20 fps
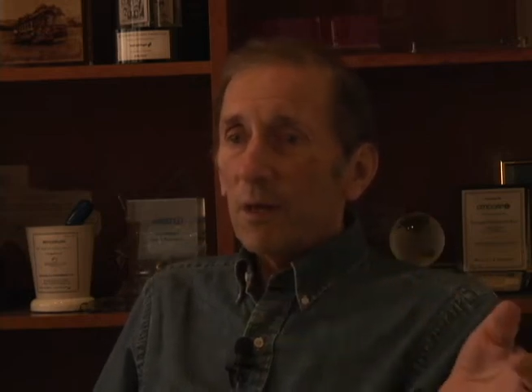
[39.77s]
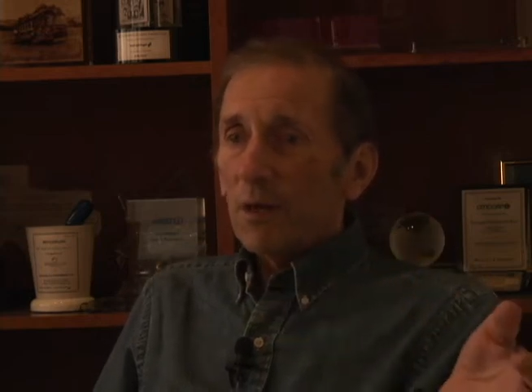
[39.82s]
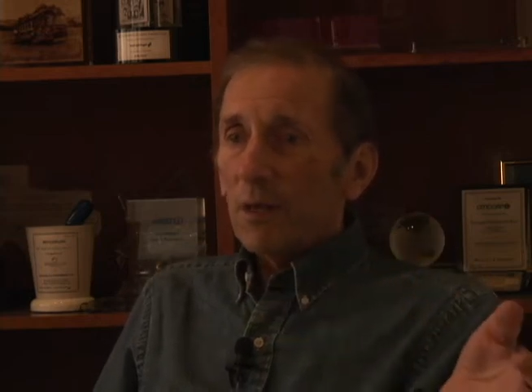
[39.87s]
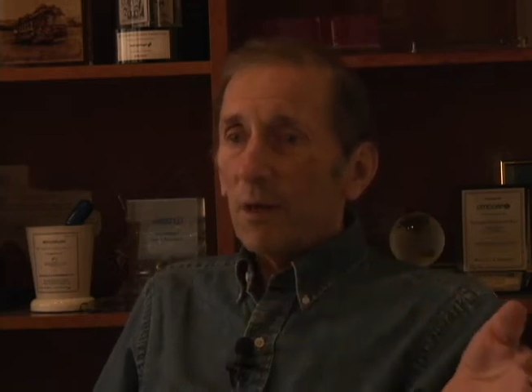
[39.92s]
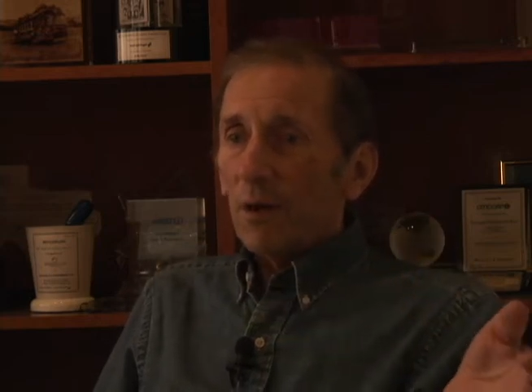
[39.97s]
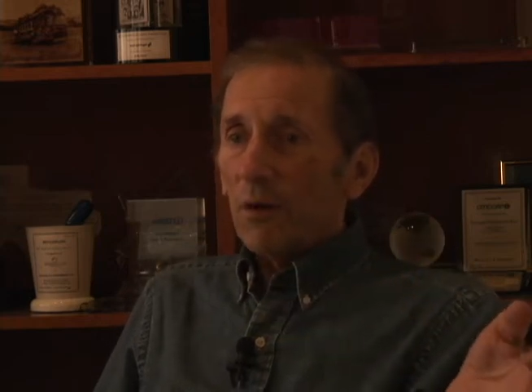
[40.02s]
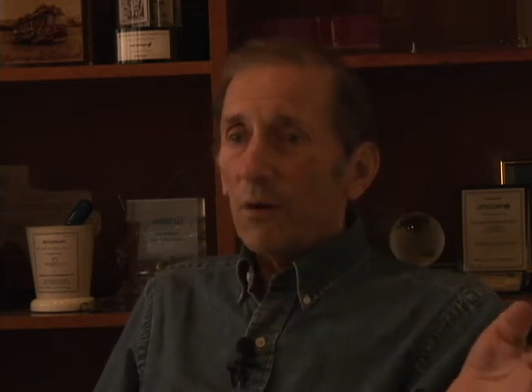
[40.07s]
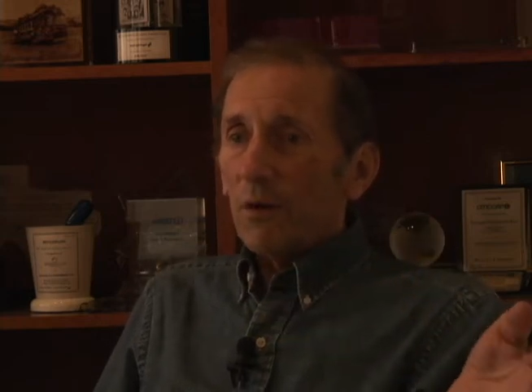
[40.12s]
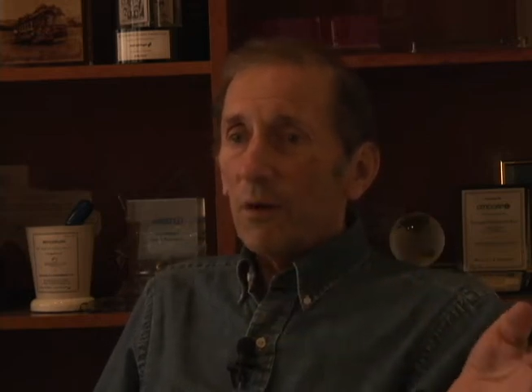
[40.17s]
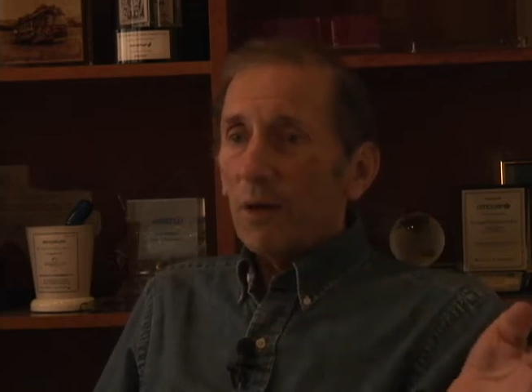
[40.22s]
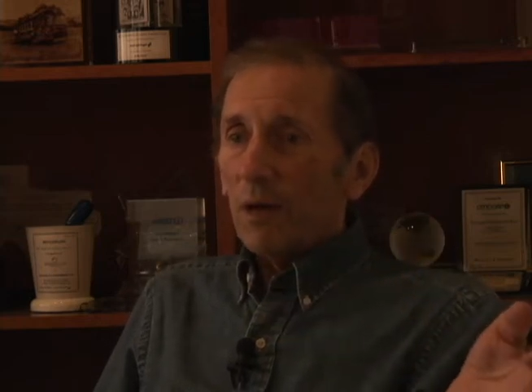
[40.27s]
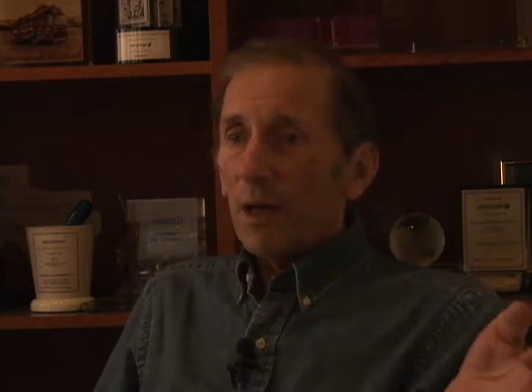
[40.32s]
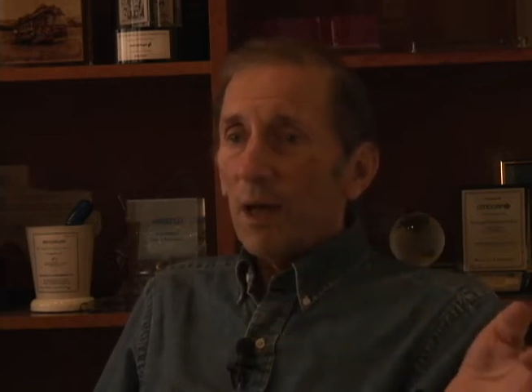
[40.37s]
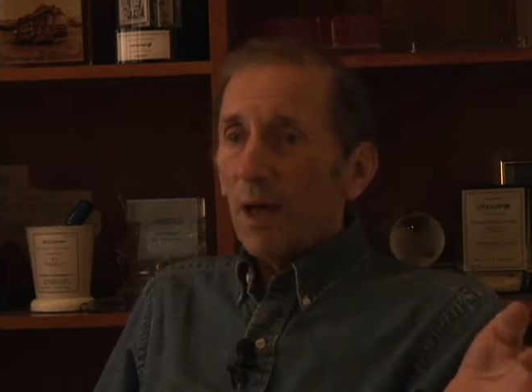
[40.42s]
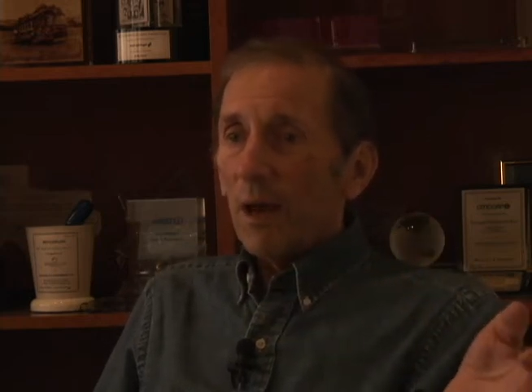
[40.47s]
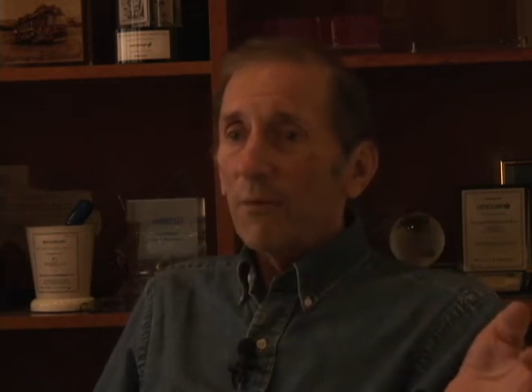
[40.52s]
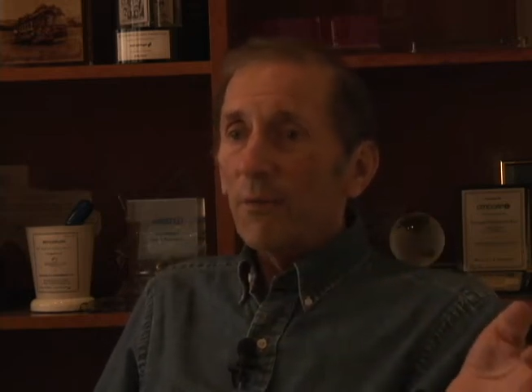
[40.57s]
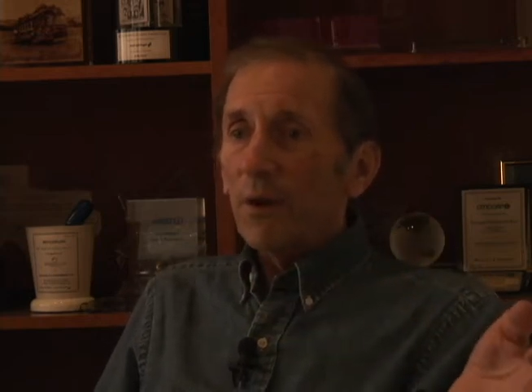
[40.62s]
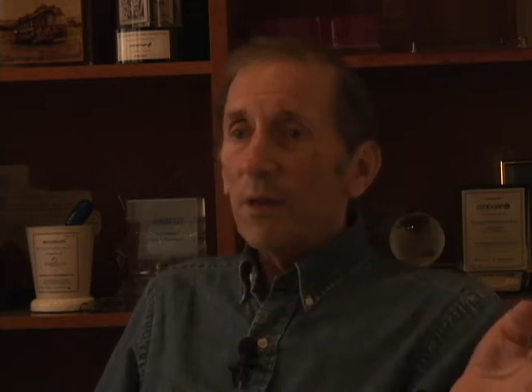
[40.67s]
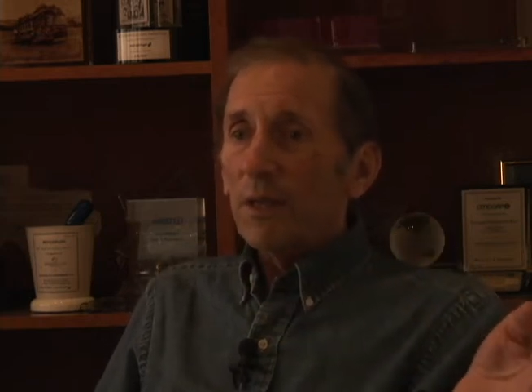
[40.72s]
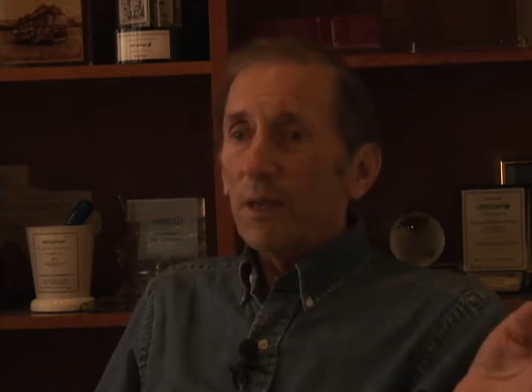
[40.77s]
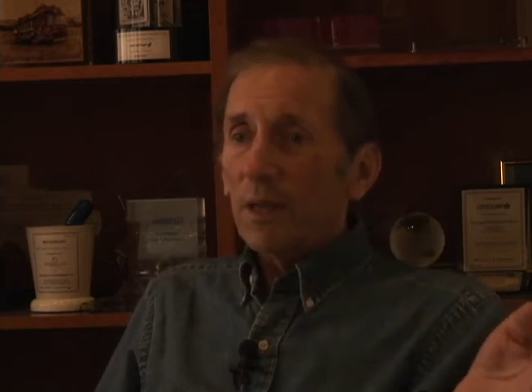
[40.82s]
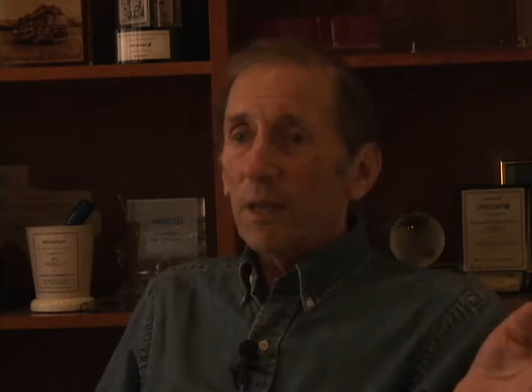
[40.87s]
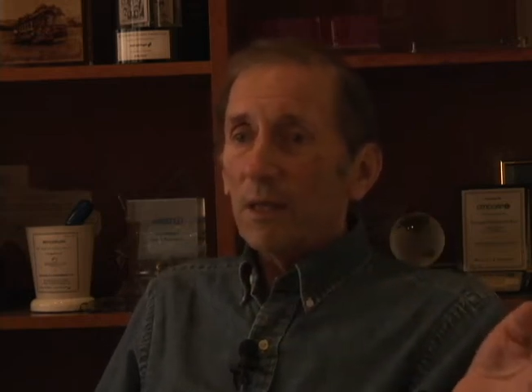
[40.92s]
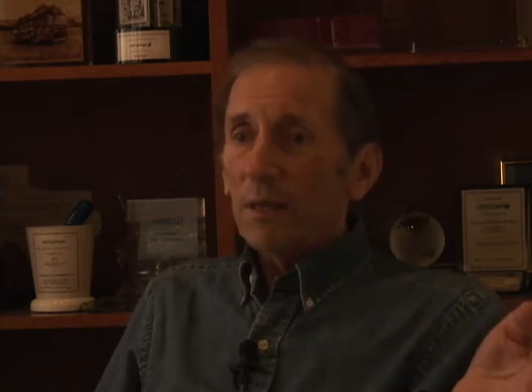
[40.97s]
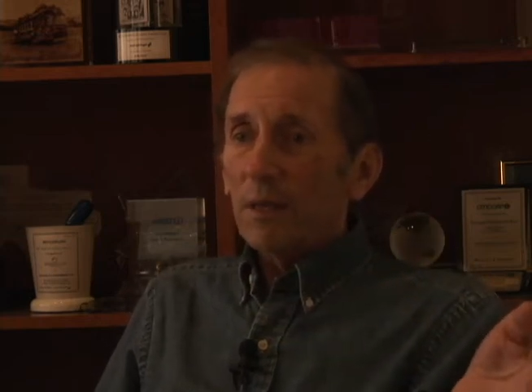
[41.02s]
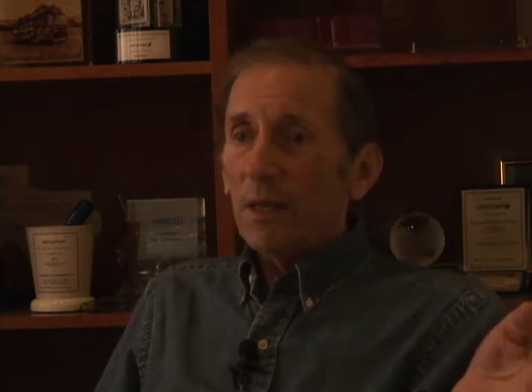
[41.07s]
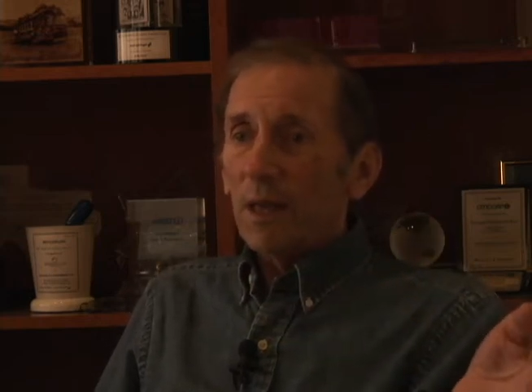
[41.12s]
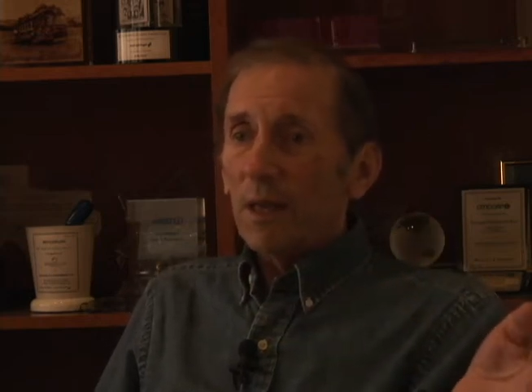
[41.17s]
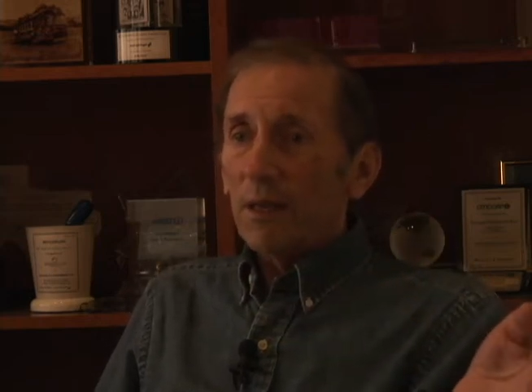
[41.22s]
you know, everything
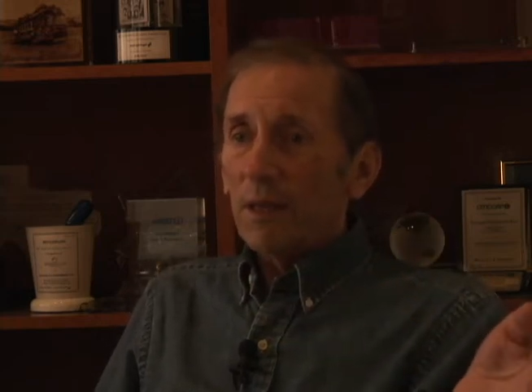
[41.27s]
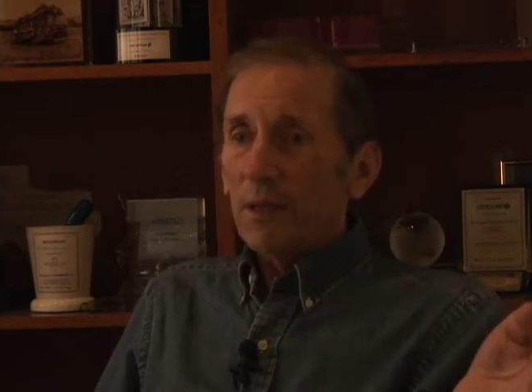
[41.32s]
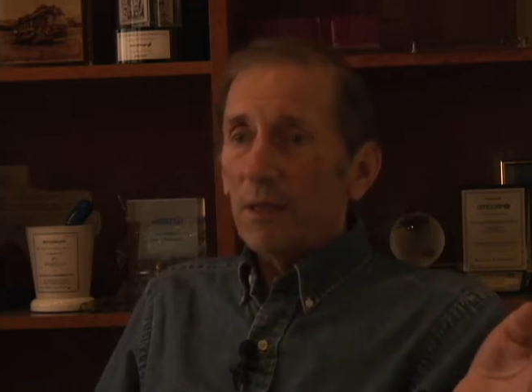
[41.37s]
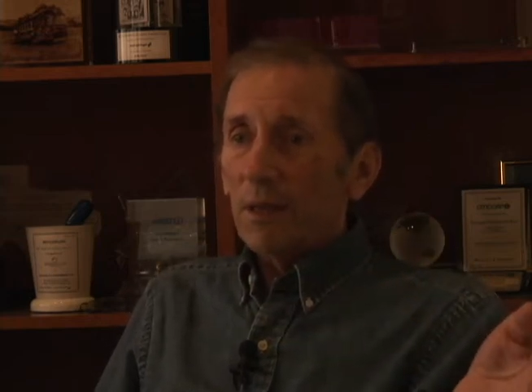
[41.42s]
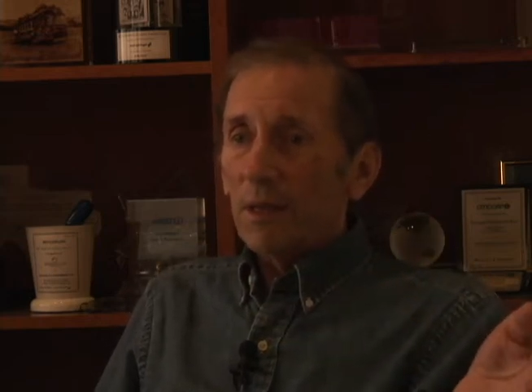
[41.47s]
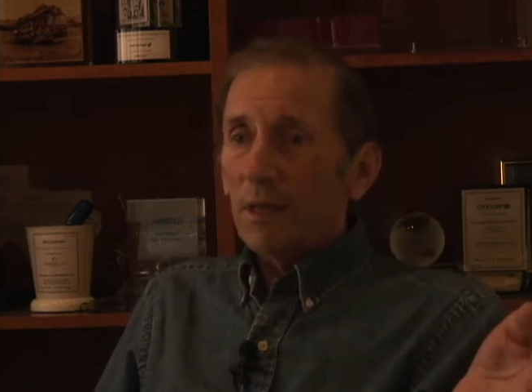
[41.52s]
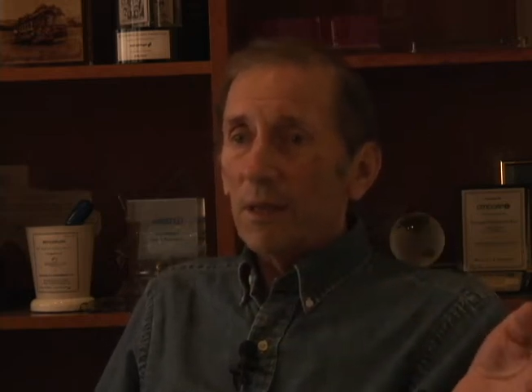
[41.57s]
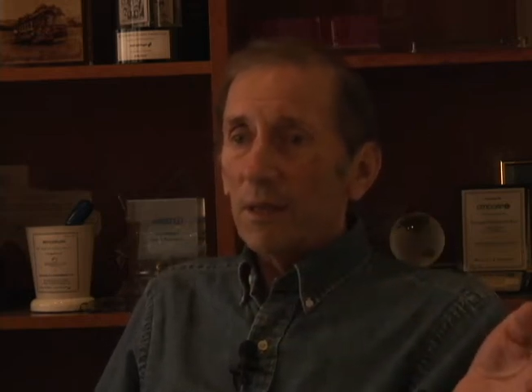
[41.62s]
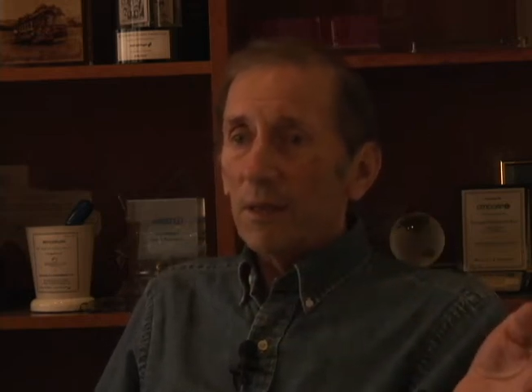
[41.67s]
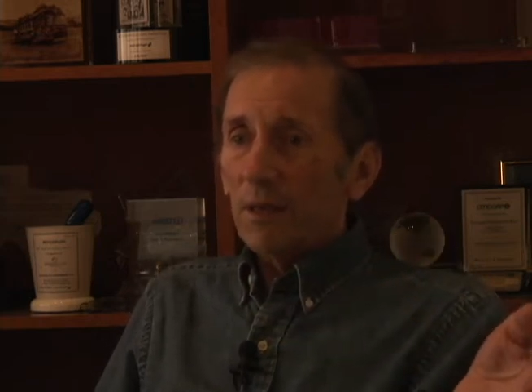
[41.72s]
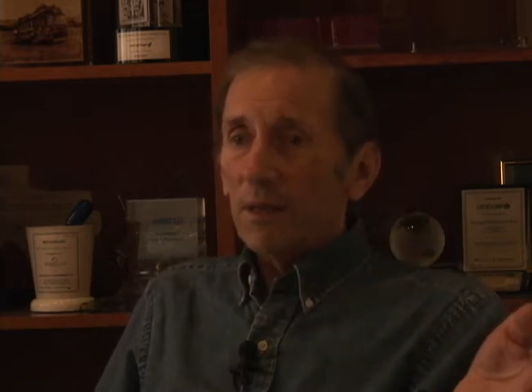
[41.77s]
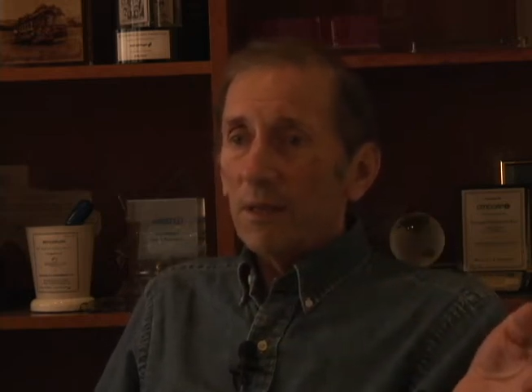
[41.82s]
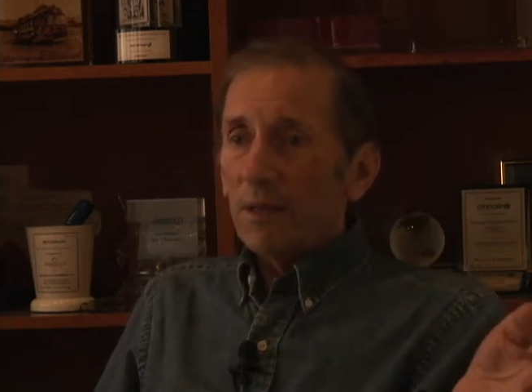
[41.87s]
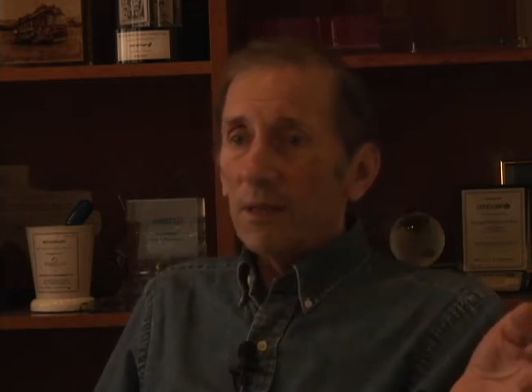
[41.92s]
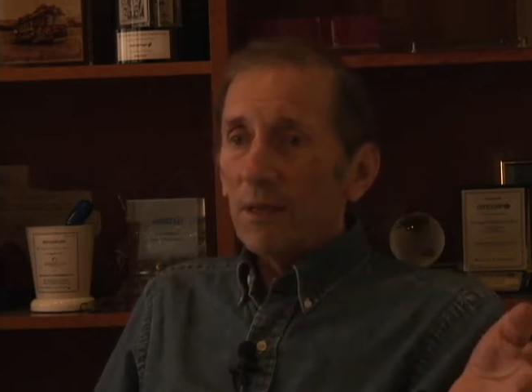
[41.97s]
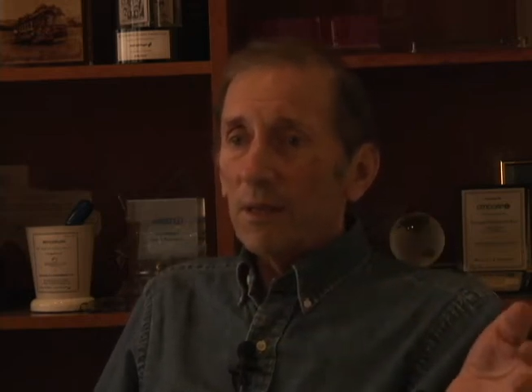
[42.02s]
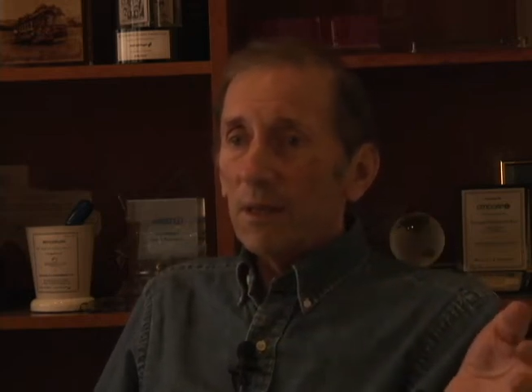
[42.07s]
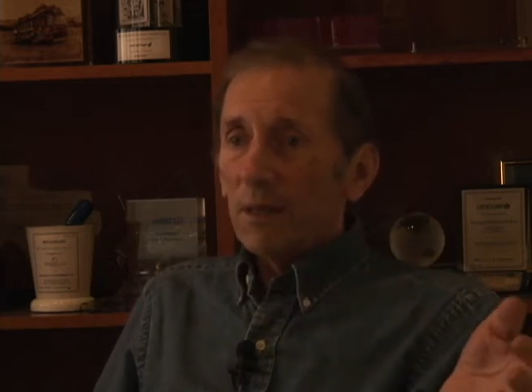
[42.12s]
at the end of the year